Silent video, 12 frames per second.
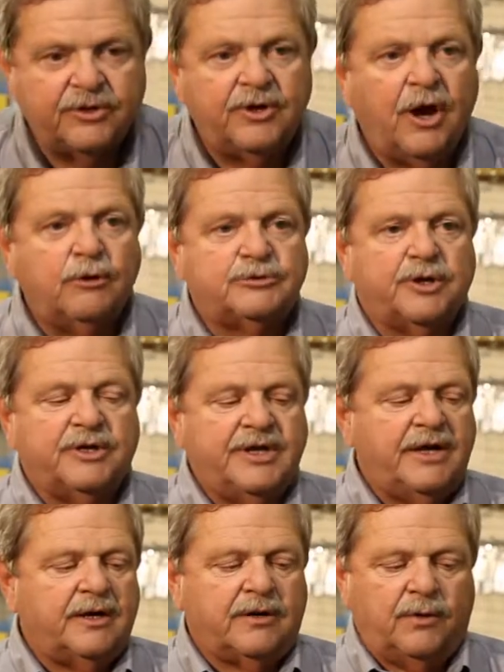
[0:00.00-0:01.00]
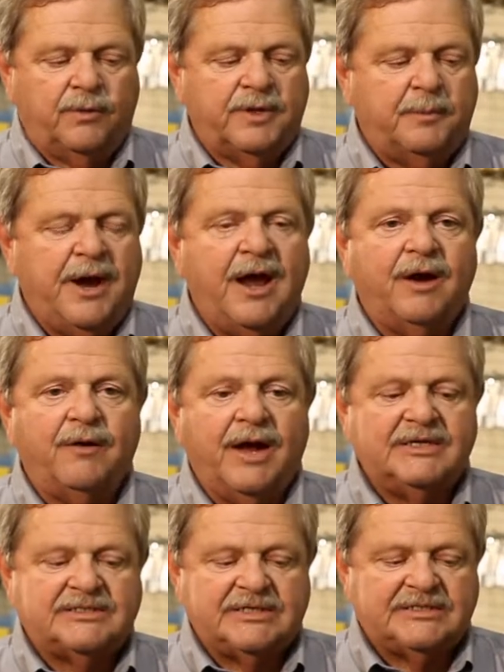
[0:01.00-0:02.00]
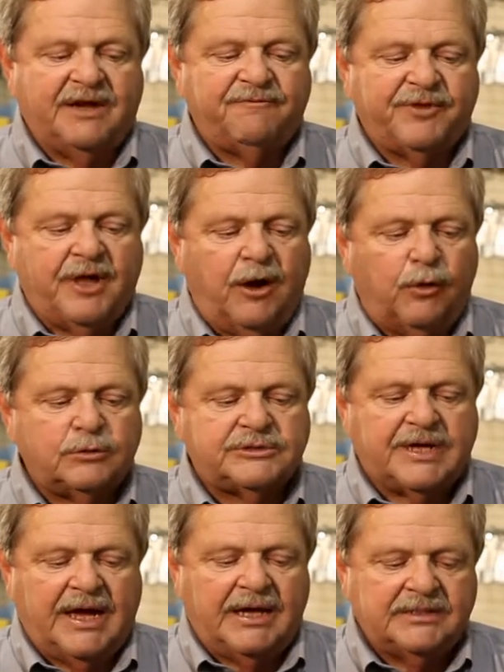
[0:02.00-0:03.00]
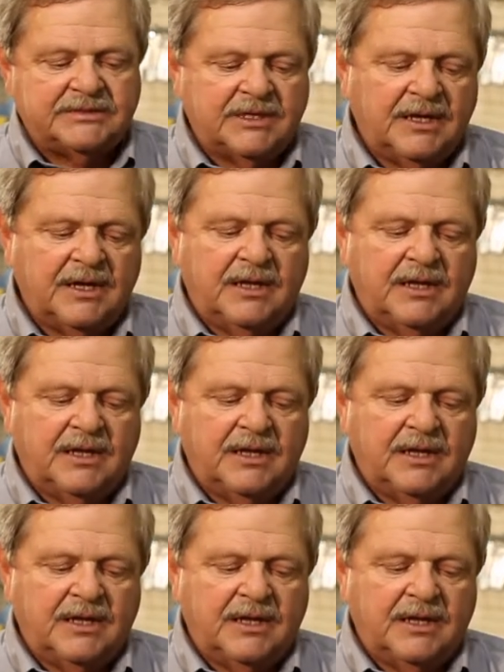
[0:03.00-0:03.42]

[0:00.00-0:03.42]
yokes are identical with a bearing race except for the hole size.